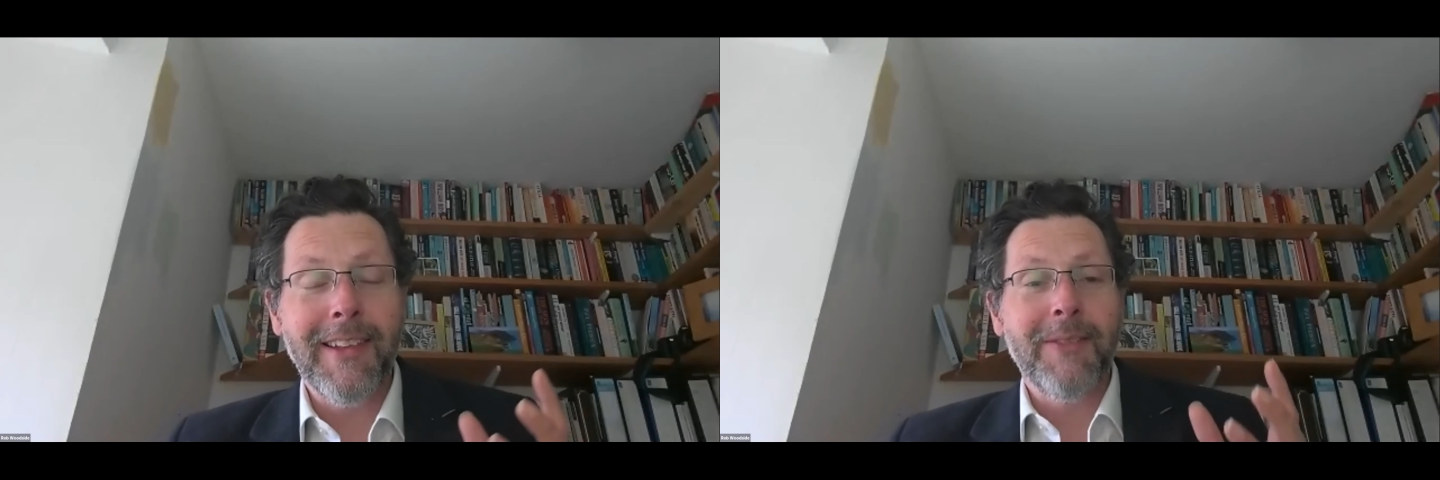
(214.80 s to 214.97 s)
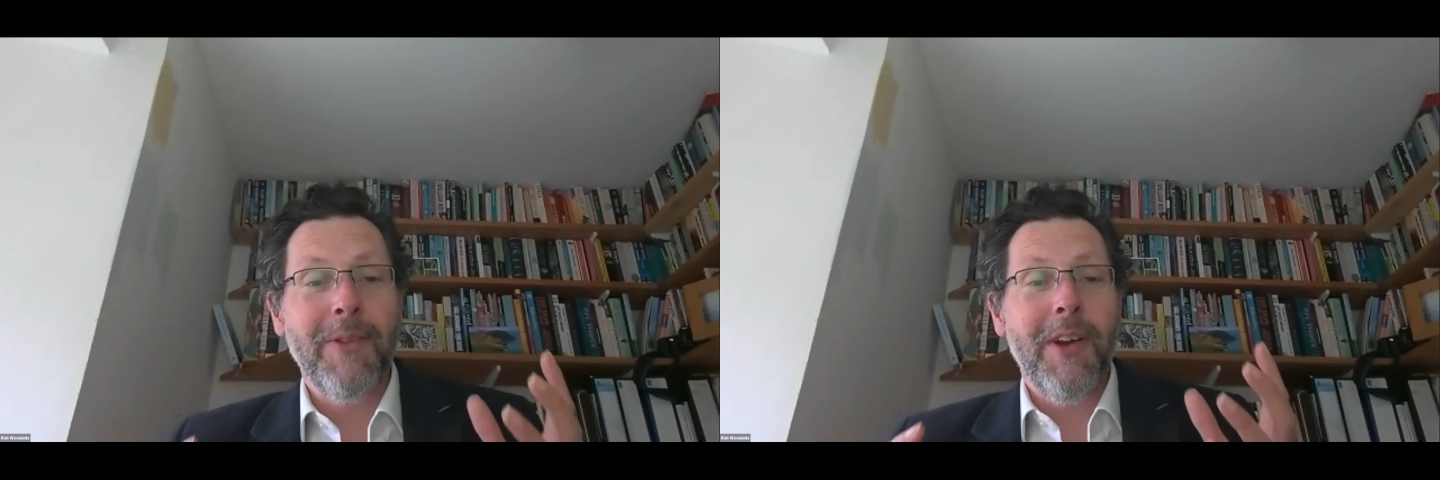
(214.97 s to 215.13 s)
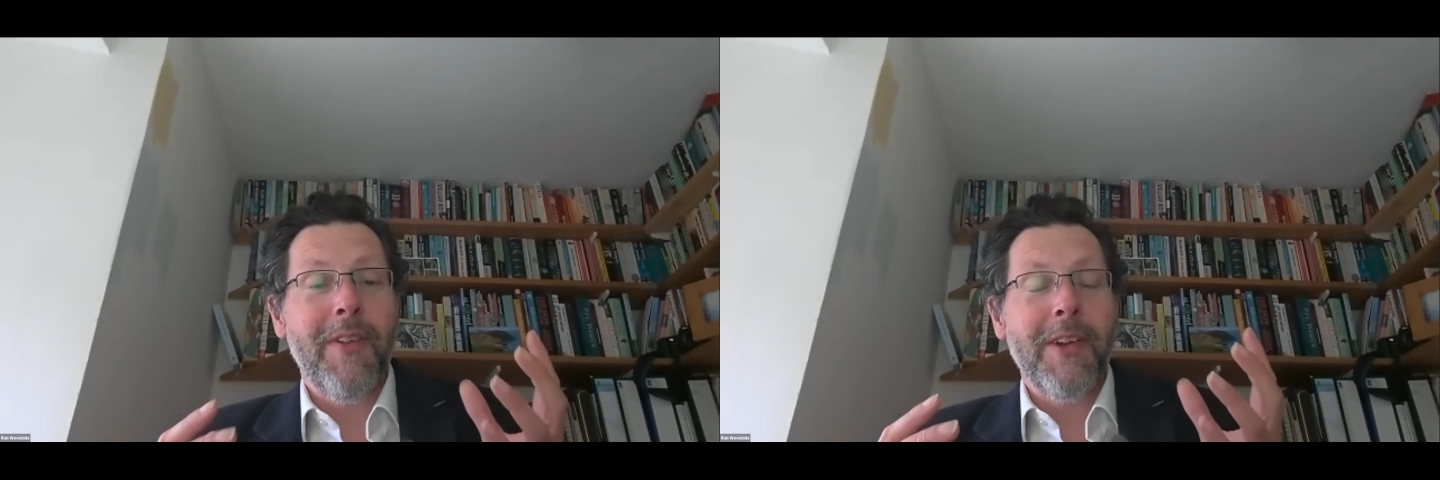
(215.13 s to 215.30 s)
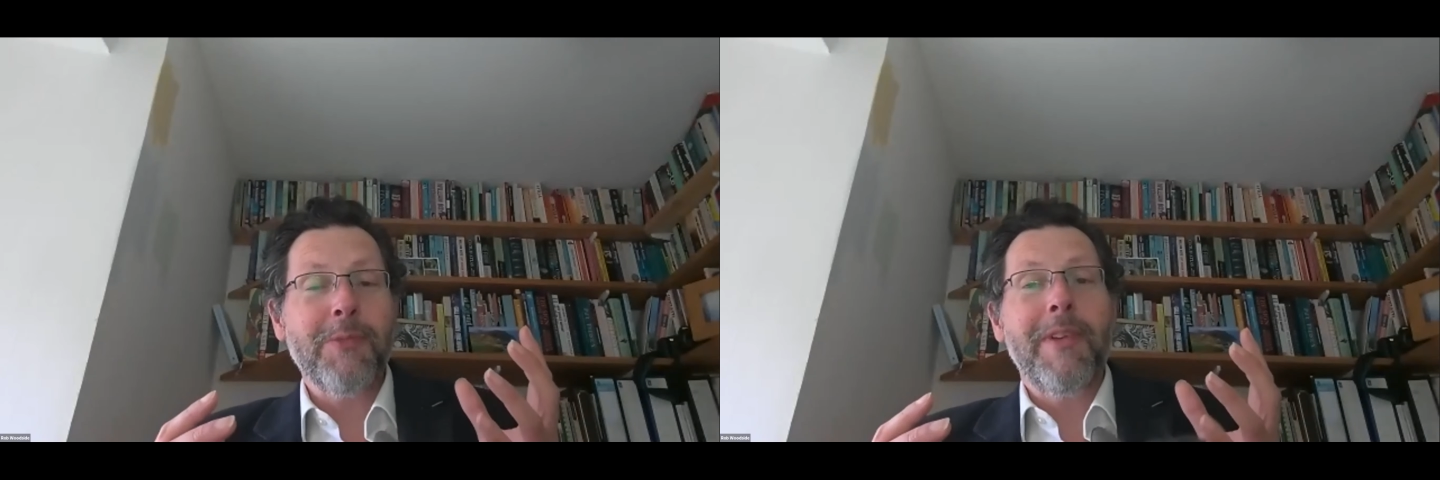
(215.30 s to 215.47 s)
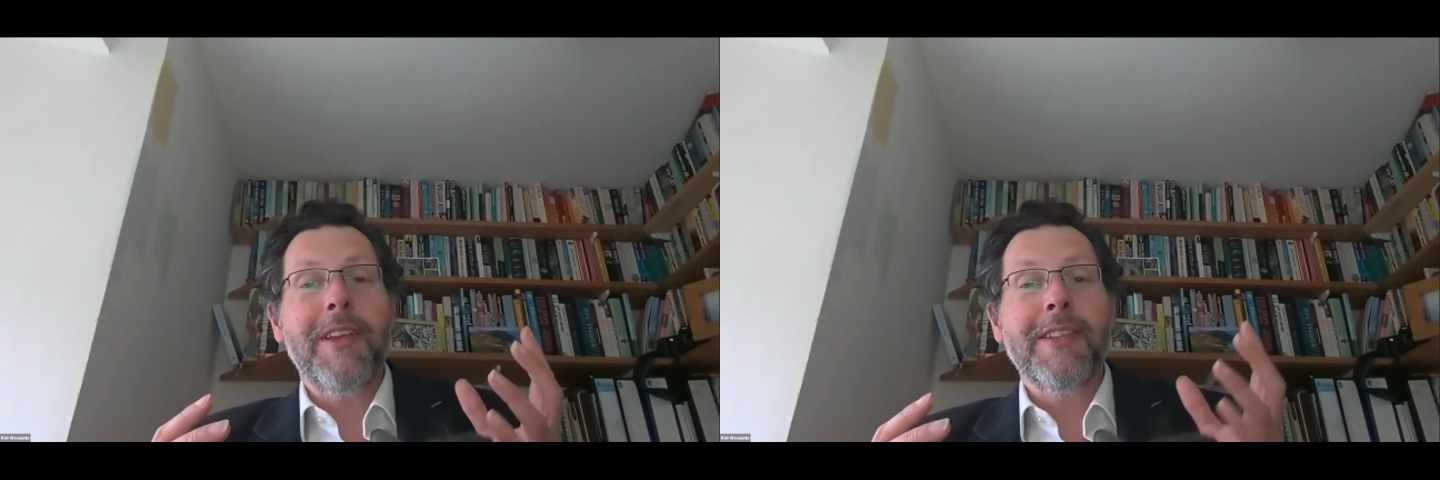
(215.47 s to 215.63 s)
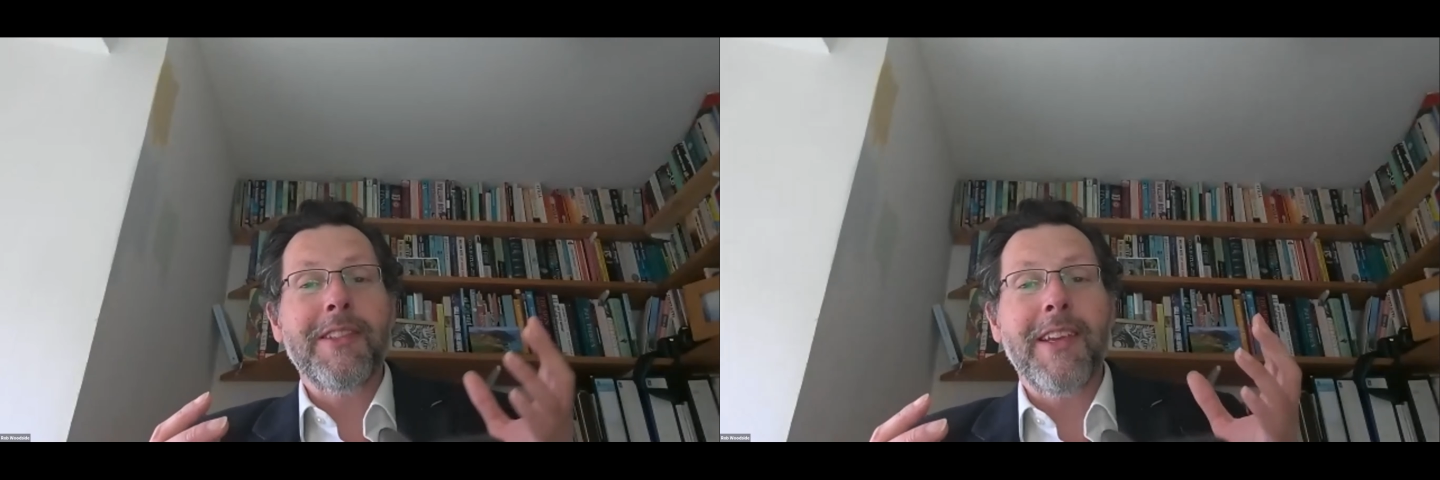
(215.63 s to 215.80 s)
one of our
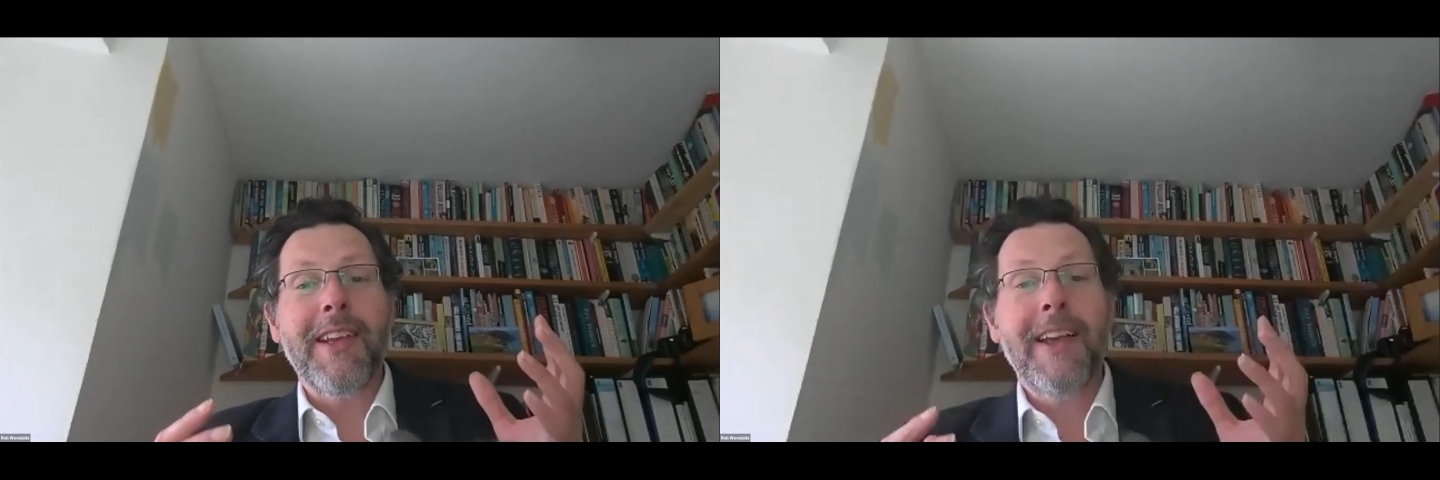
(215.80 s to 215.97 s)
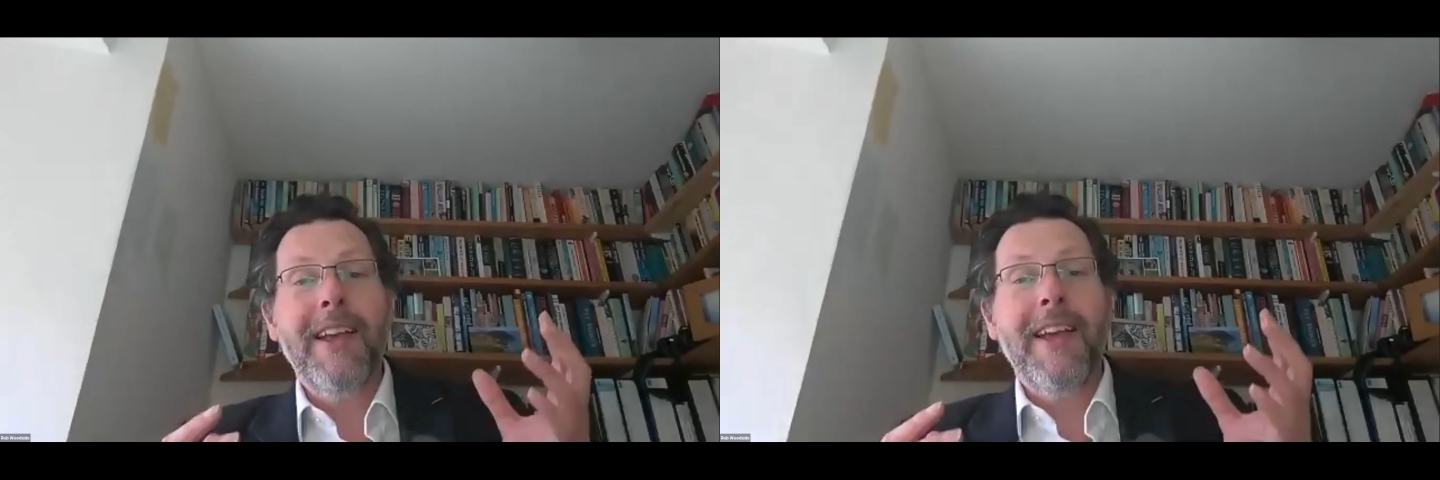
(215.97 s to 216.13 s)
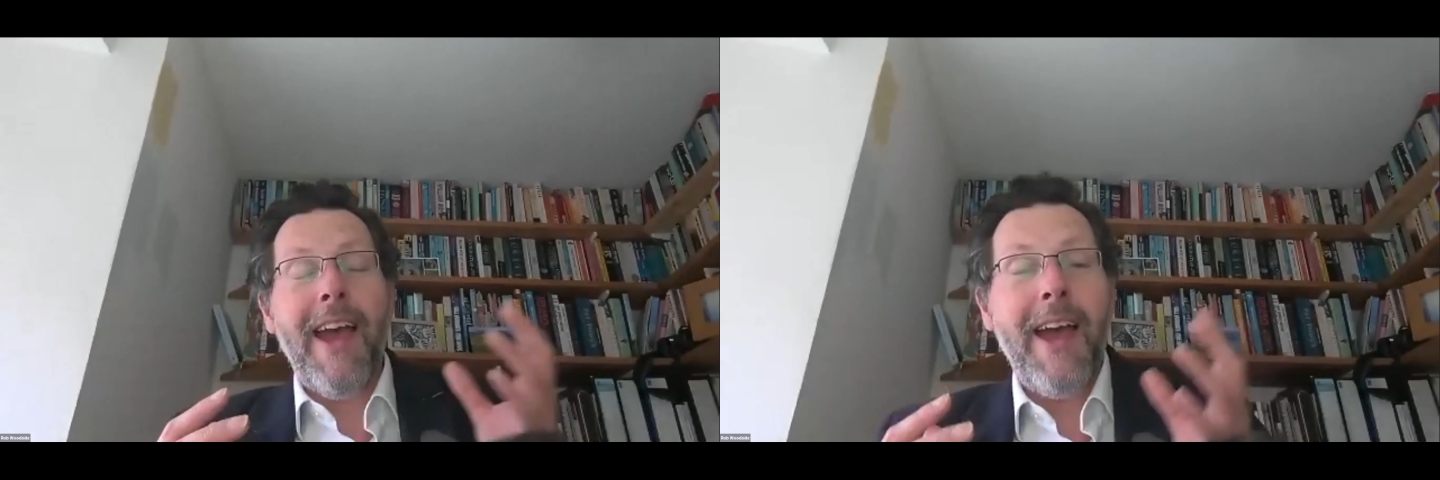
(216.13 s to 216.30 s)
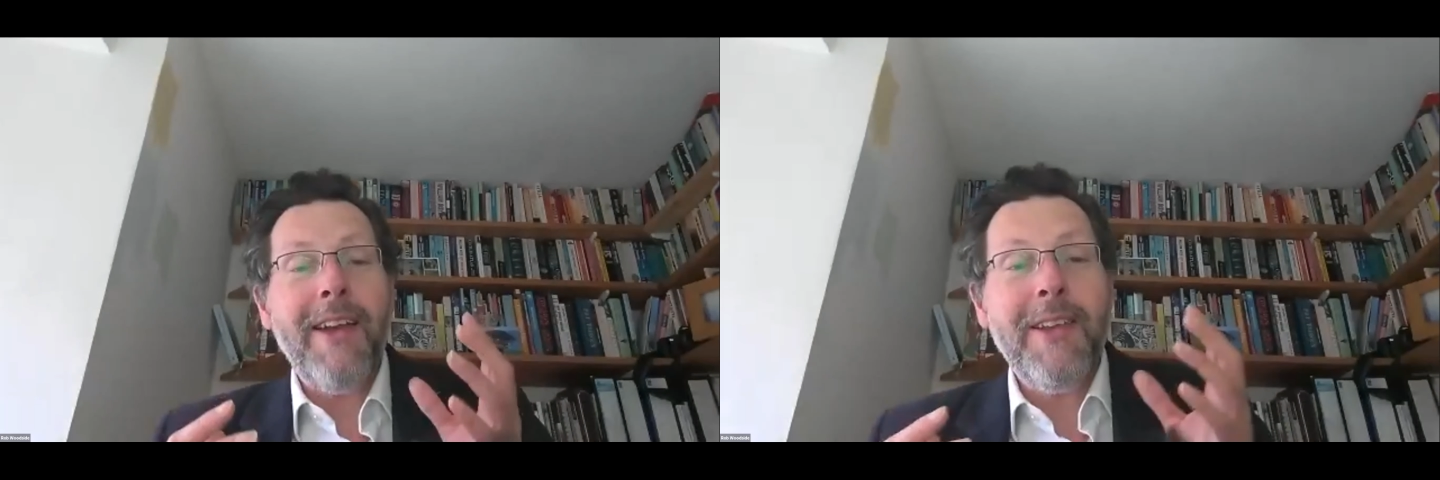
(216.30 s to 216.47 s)
speakers said, how